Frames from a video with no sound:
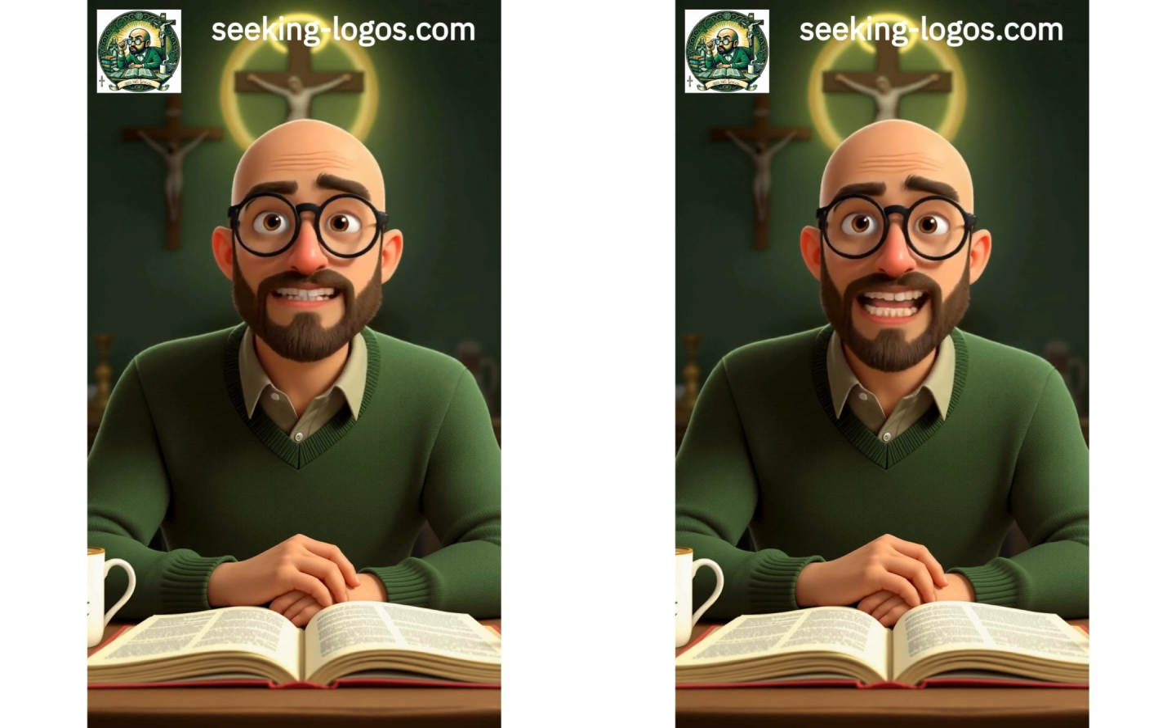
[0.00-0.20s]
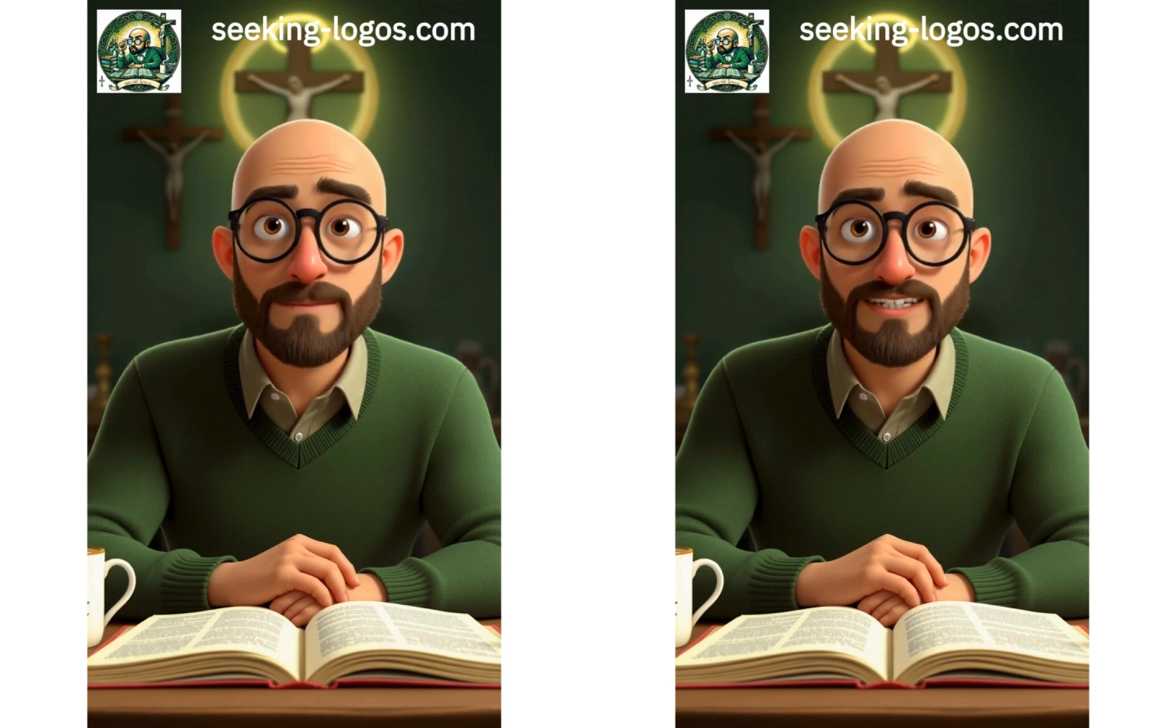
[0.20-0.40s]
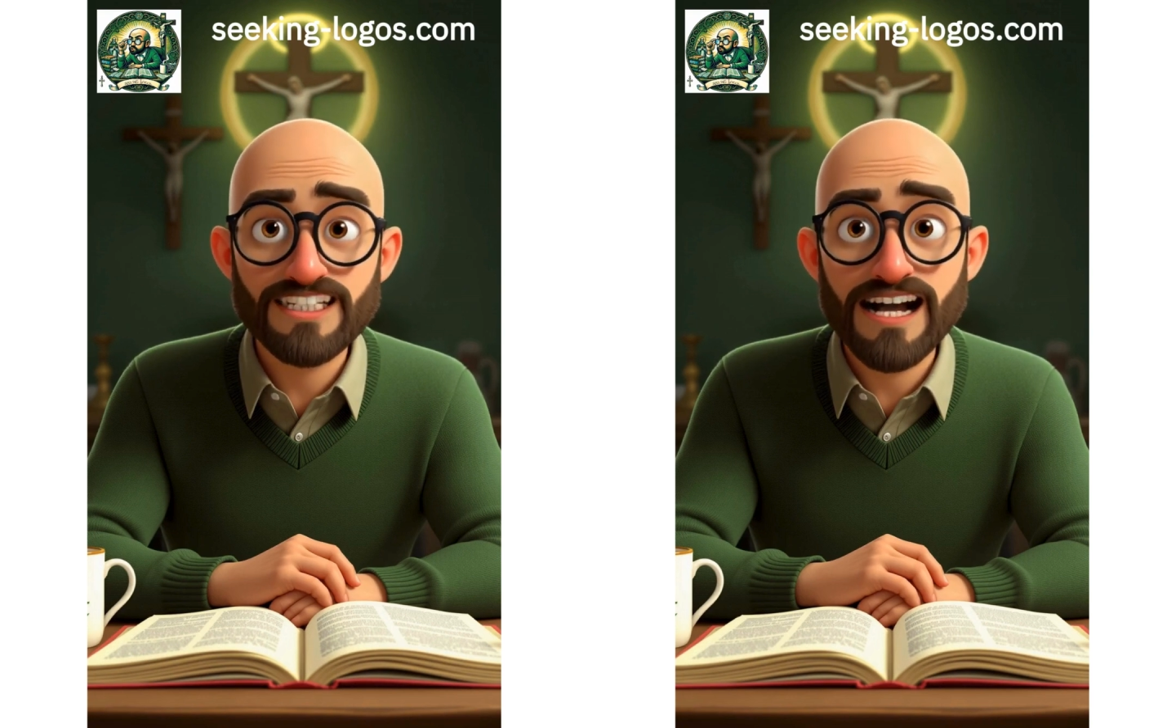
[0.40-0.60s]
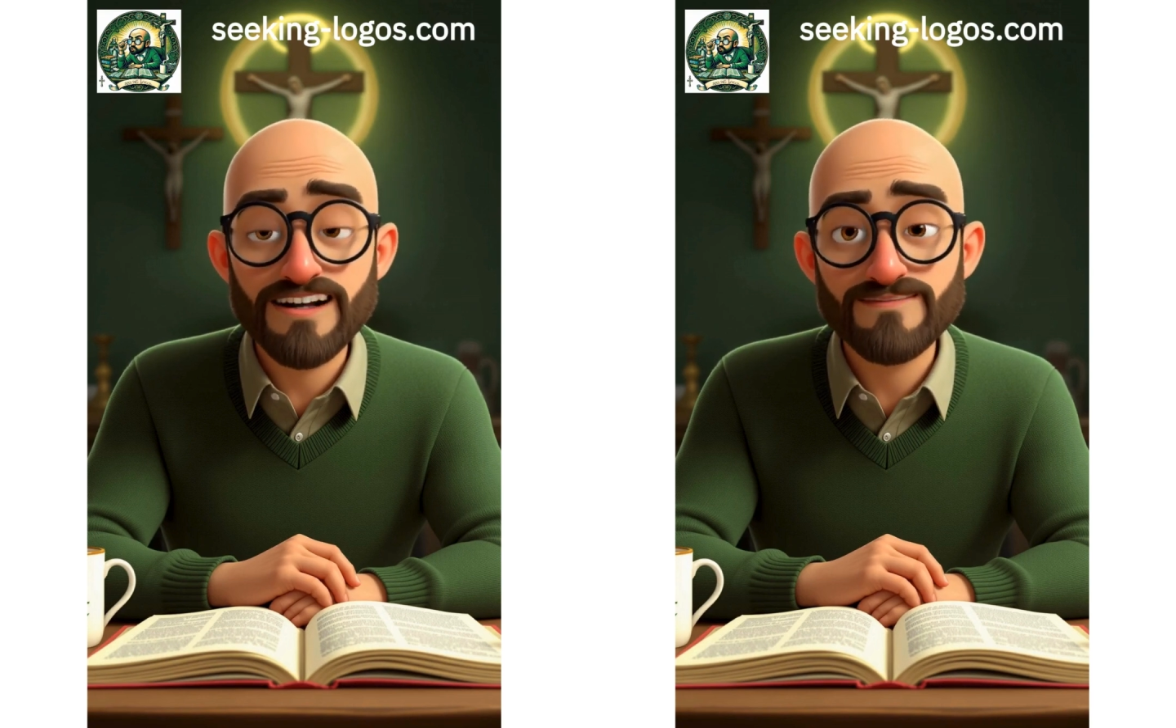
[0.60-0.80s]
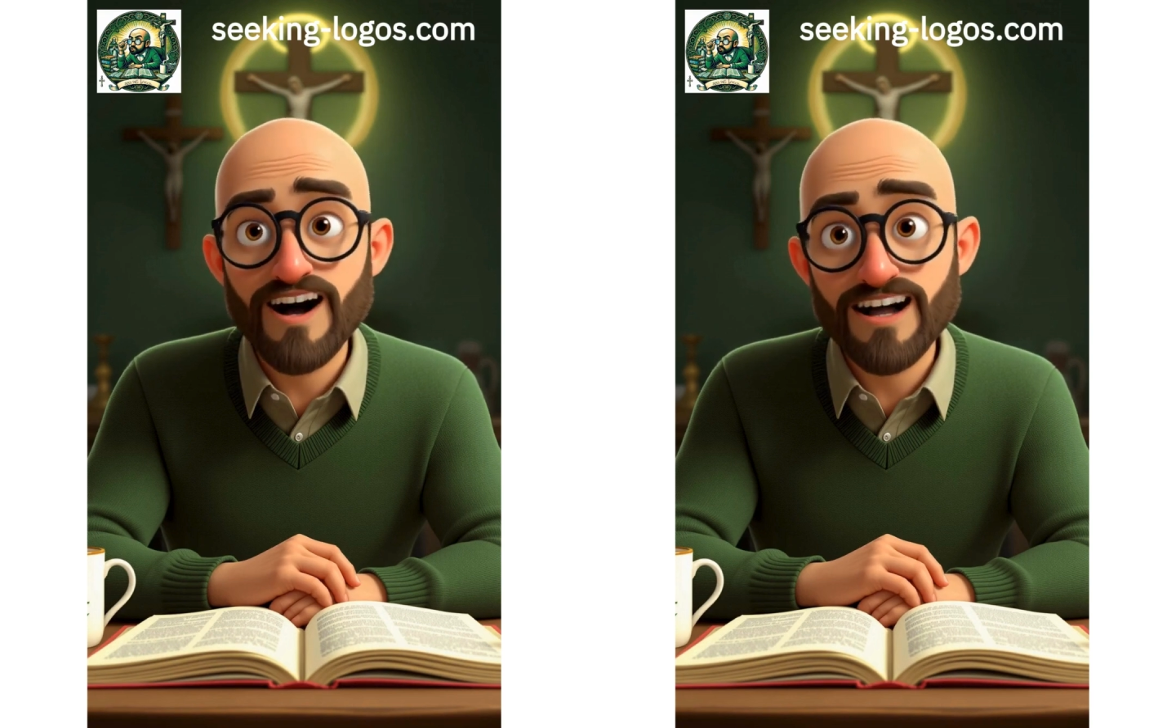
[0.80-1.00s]
the Apostolic
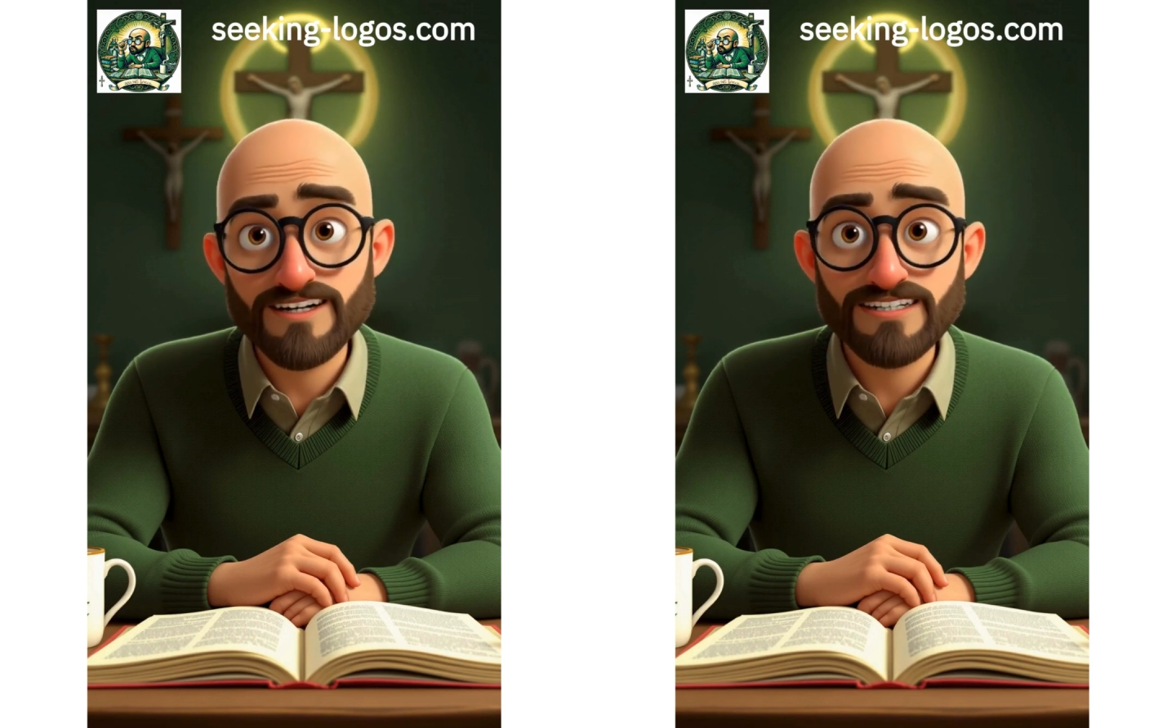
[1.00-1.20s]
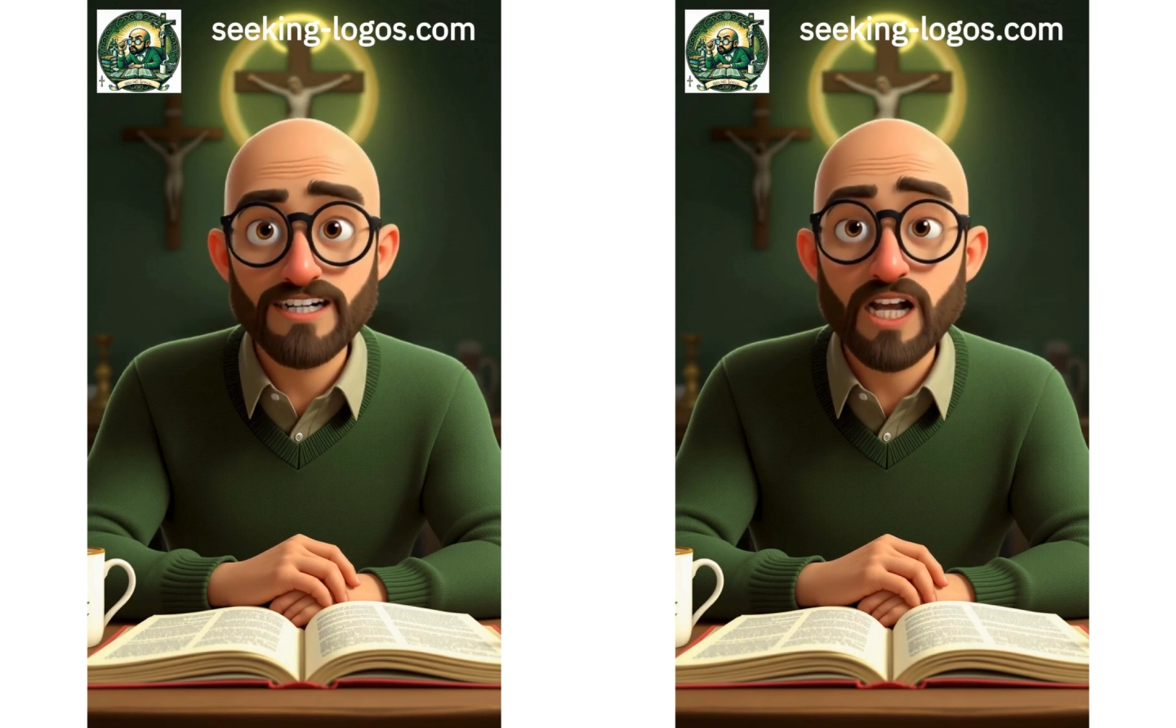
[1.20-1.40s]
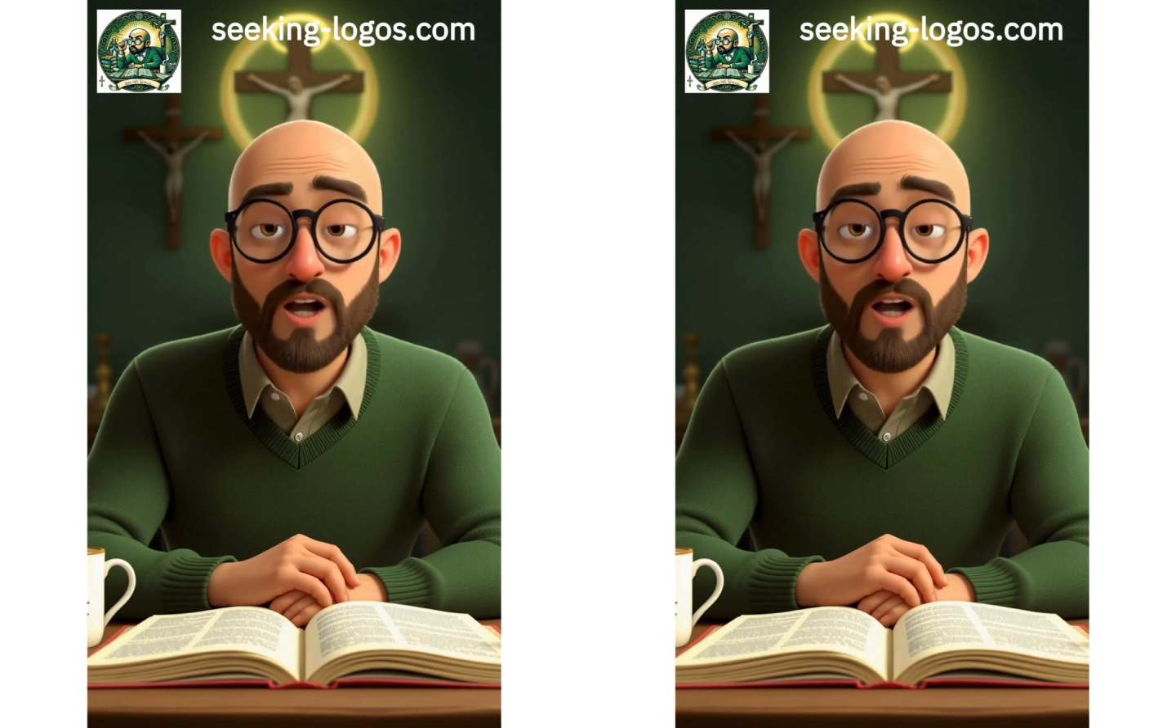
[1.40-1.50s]
Fathers,